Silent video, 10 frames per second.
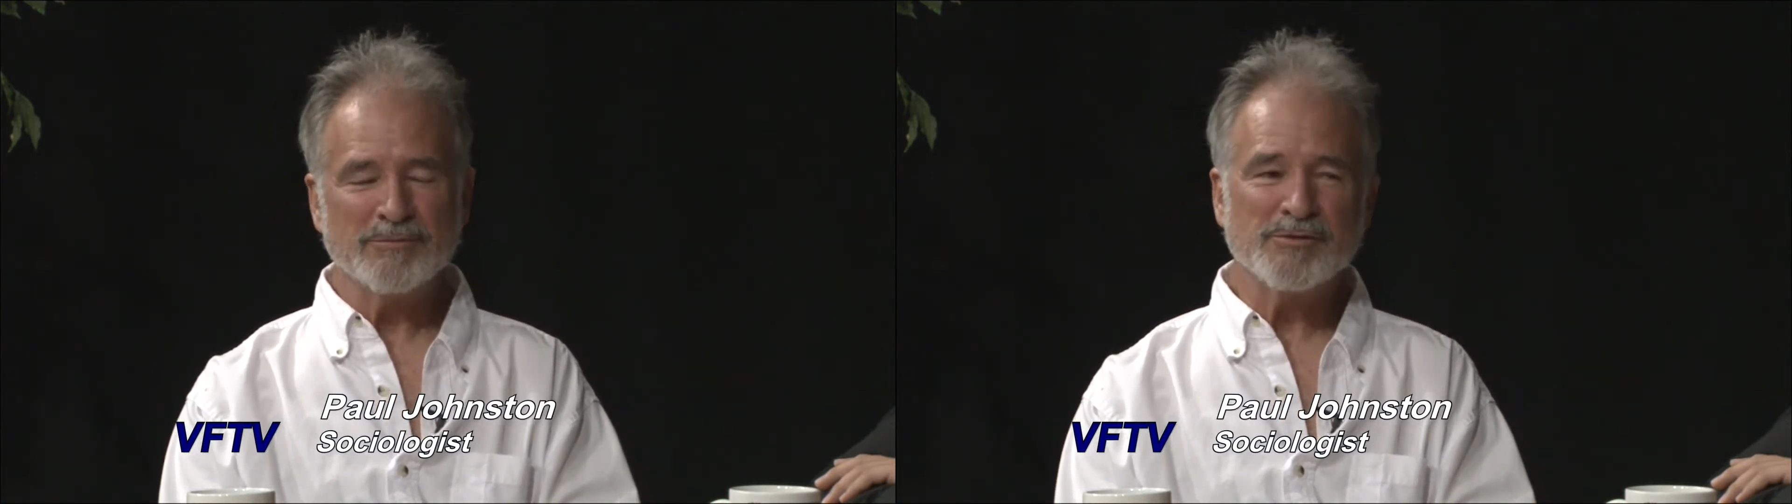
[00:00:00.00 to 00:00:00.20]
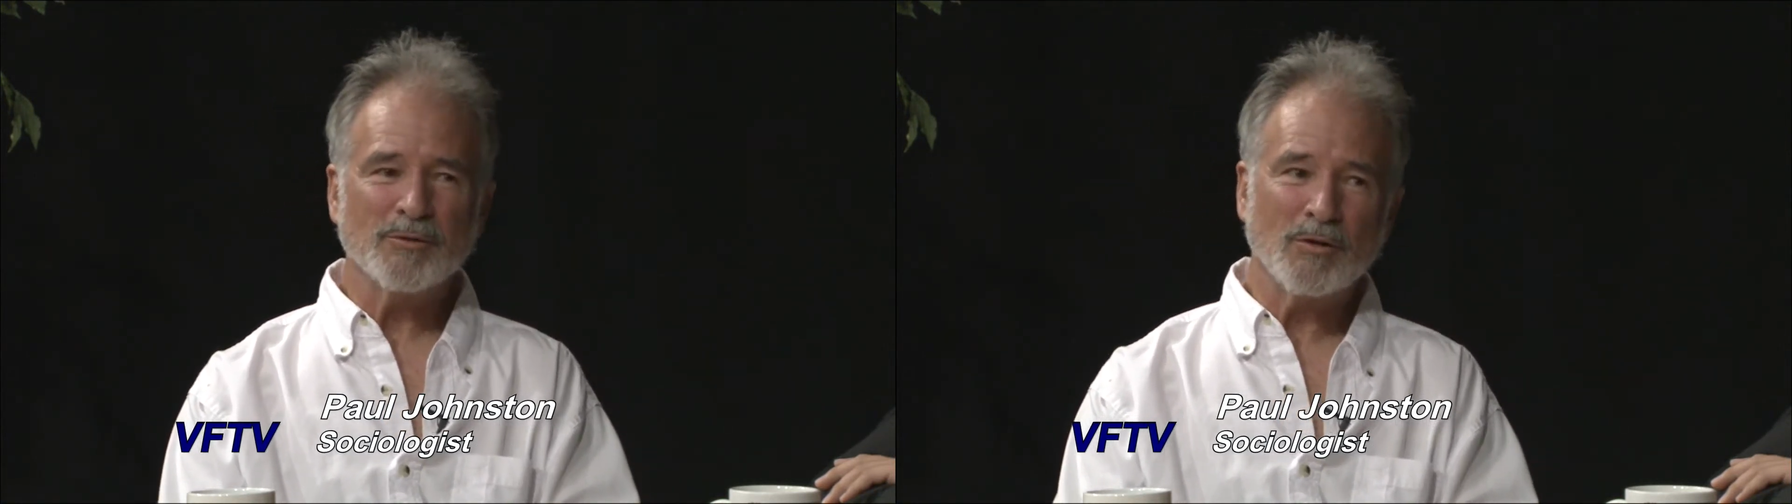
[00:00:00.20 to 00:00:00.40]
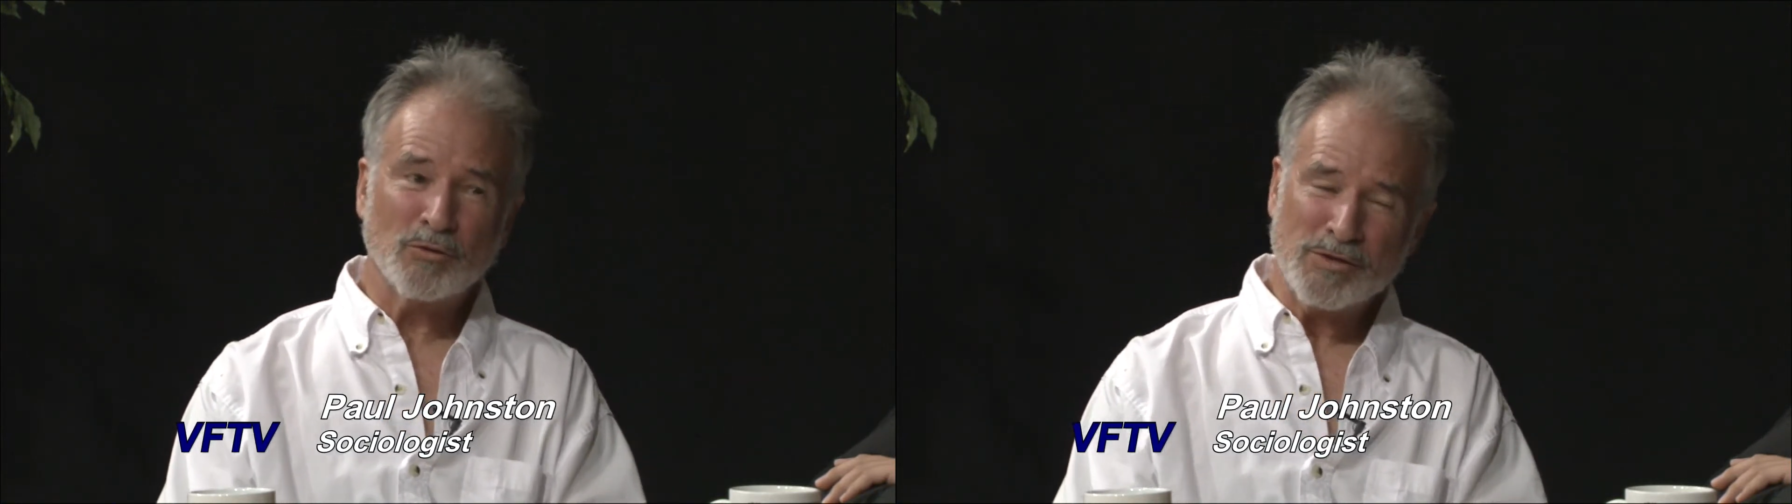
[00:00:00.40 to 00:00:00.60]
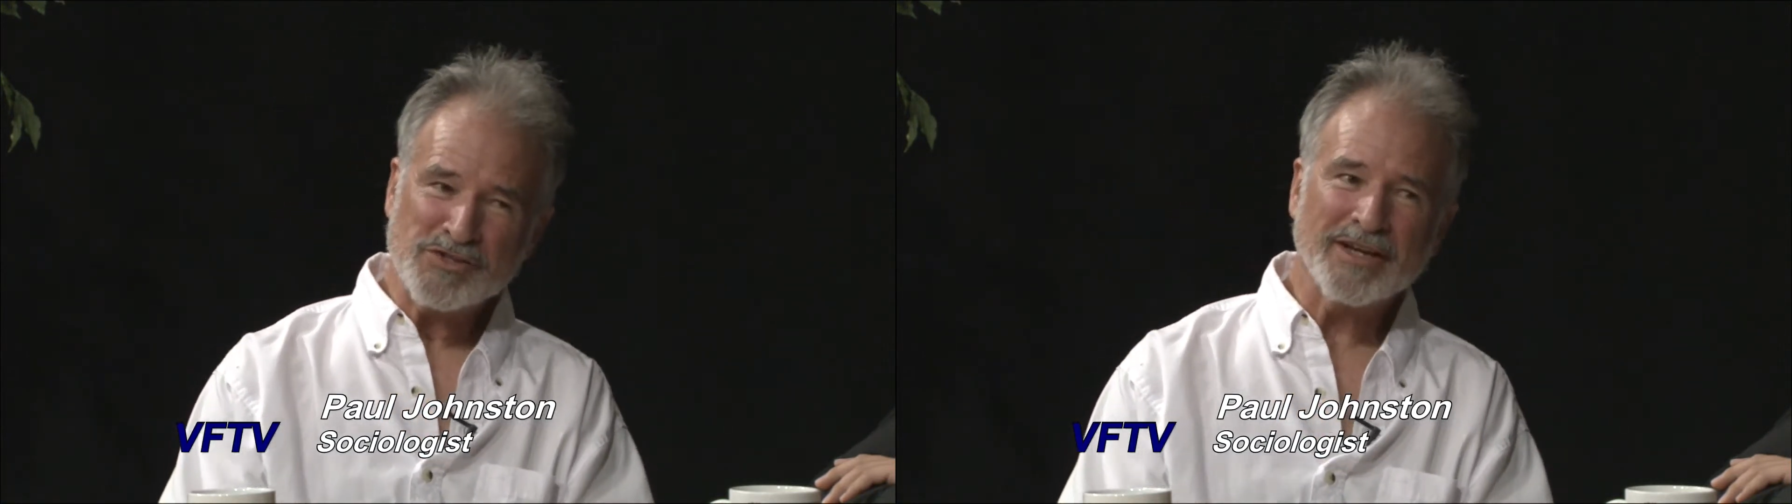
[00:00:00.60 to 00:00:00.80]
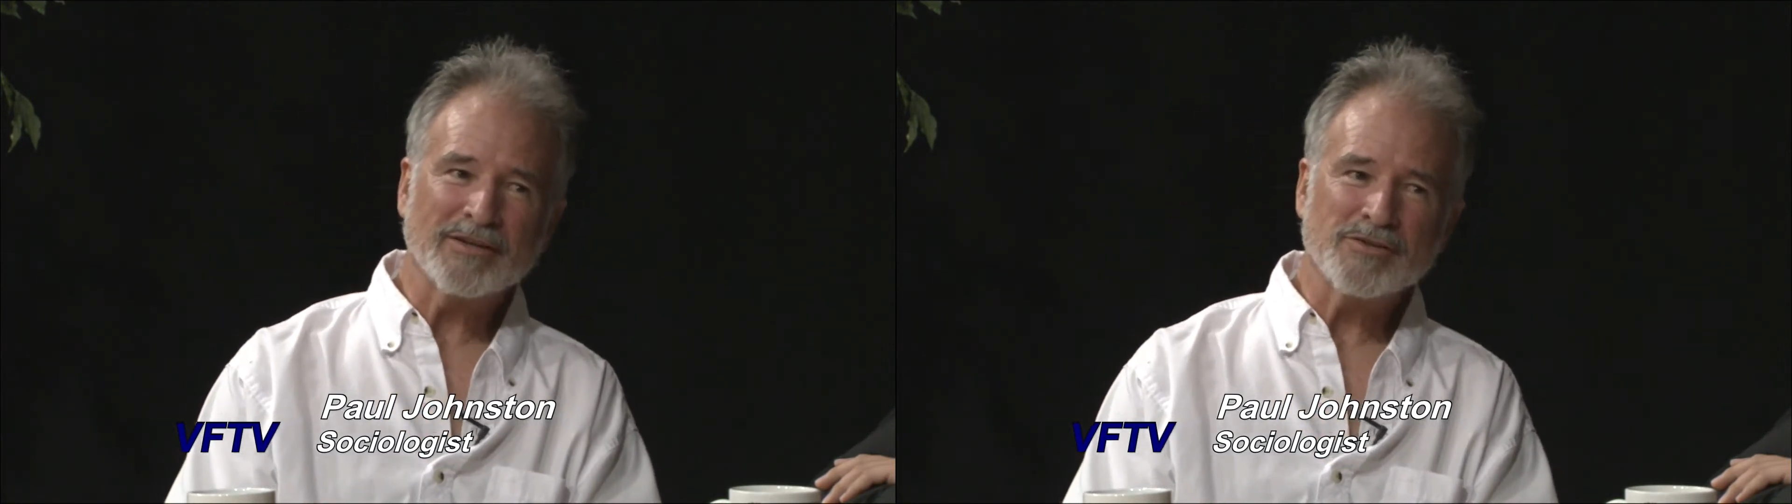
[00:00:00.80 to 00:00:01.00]
Over in
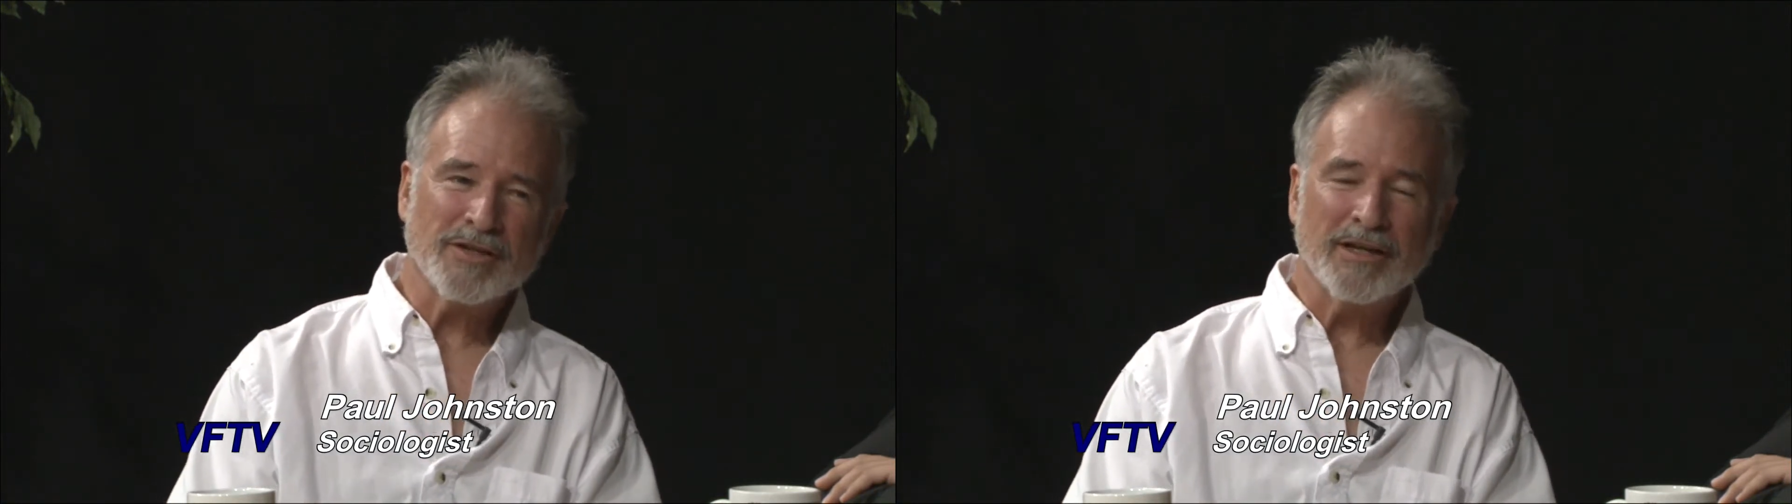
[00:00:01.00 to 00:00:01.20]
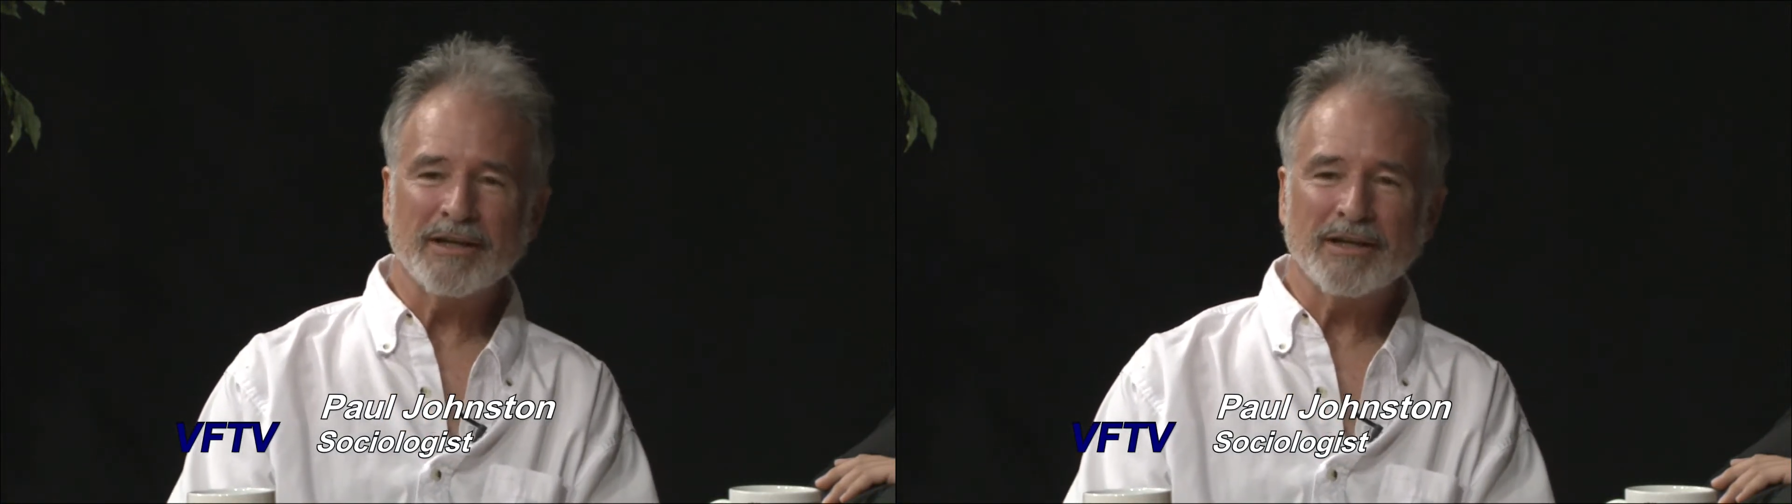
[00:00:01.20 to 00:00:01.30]
San Jose